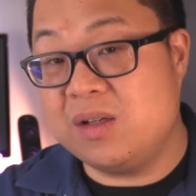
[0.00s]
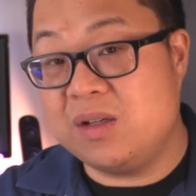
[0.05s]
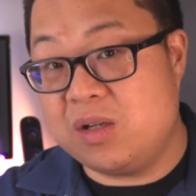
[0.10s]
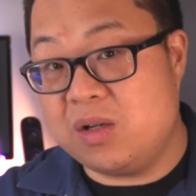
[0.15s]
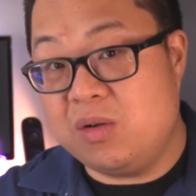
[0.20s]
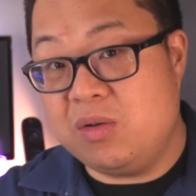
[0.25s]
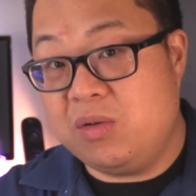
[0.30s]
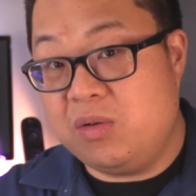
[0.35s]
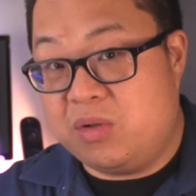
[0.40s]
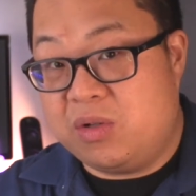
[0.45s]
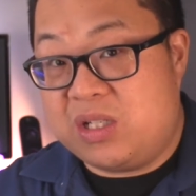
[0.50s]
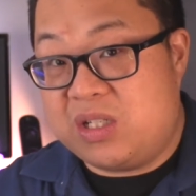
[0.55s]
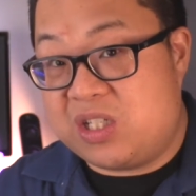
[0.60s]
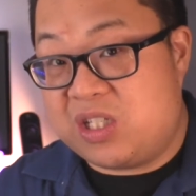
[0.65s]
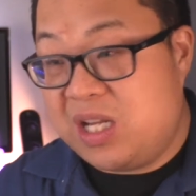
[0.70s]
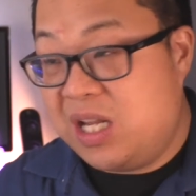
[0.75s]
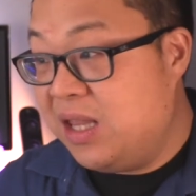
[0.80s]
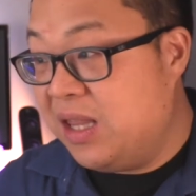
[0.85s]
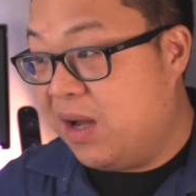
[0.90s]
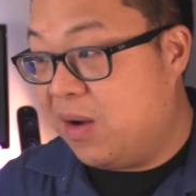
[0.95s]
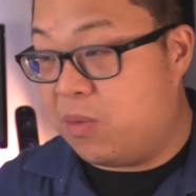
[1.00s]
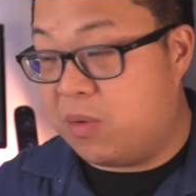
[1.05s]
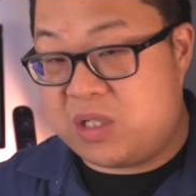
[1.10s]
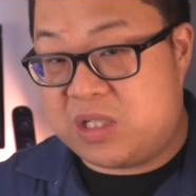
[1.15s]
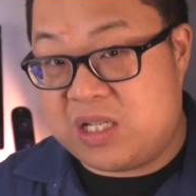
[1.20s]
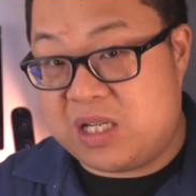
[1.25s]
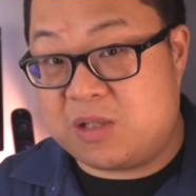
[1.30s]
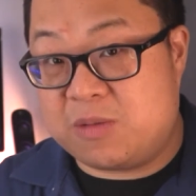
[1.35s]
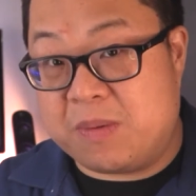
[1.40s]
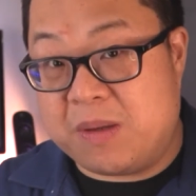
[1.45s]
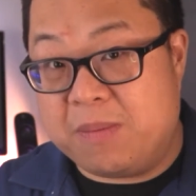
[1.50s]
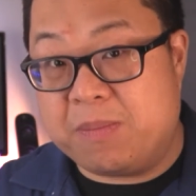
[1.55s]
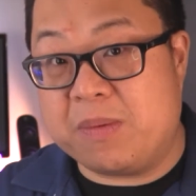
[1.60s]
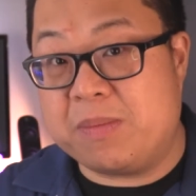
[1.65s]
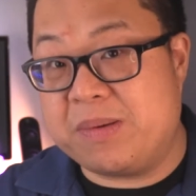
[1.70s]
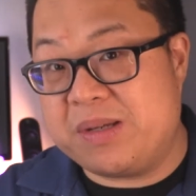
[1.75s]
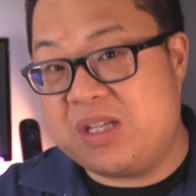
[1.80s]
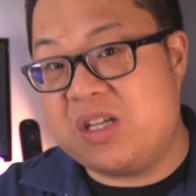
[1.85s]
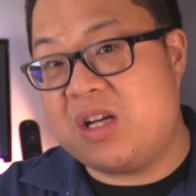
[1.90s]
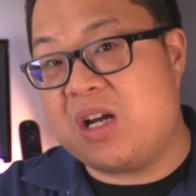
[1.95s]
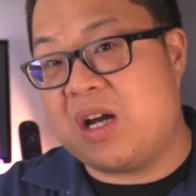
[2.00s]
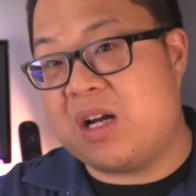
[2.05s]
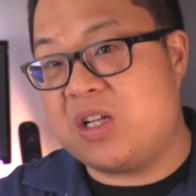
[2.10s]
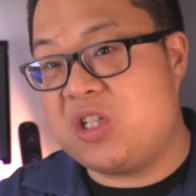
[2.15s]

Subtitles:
You can stay there with 6 people, but you got to